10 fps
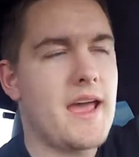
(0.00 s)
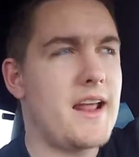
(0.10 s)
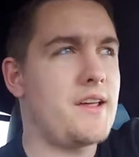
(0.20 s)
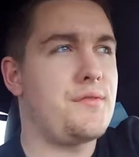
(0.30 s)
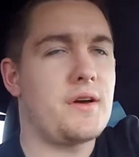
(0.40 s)

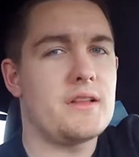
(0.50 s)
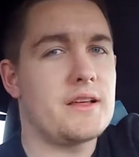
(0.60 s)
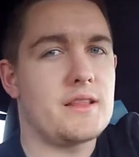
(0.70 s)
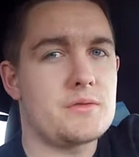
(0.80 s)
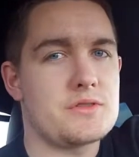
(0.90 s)
and I felt
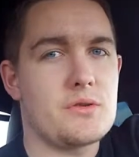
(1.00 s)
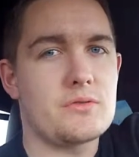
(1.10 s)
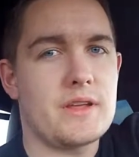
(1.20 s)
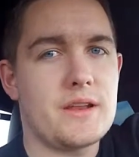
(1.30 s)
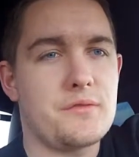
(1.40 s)
like there was no
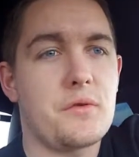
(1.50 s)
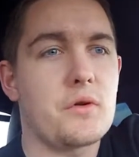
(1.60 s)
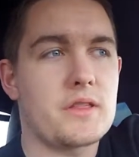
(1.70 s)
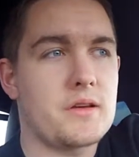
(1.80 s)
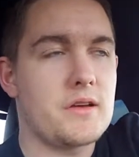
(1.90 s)
need
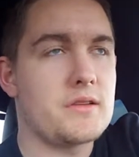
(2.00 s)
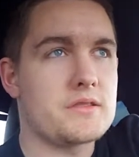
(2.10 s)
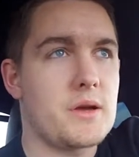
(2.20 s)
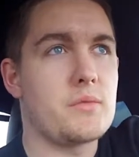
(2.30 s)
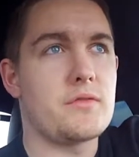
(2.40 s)
for the
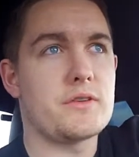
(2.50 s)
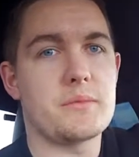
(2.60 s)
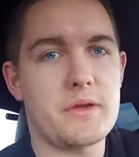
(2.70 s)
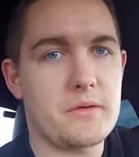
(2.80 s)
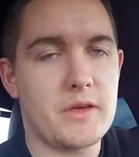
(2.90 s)
subwoofer
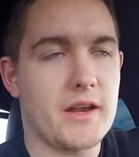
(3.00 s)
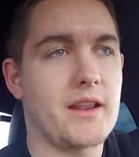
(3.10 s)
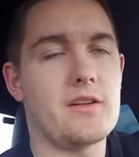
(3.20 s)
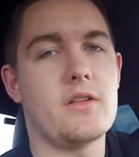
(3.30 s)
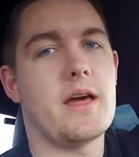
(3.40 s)
to be
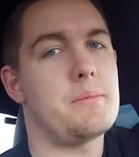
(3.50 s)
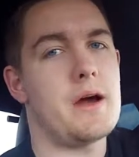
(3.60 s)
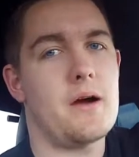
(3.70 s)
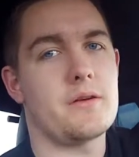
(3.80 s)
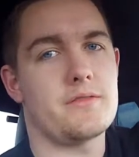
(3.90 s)
getting all that
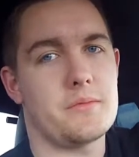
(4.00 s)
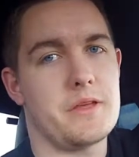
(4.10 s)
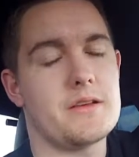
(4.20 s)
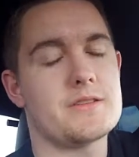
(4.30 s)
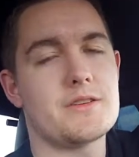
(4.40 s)
power from
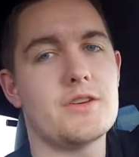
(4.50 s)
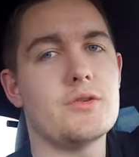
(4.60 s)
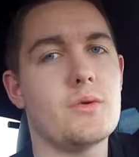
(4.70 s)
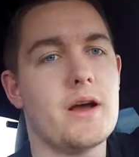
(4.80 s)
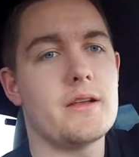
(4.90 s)
the
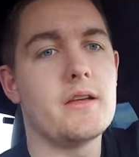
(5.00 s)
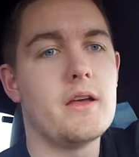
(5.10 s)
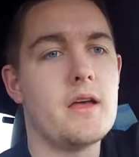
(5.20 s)
LCQ1.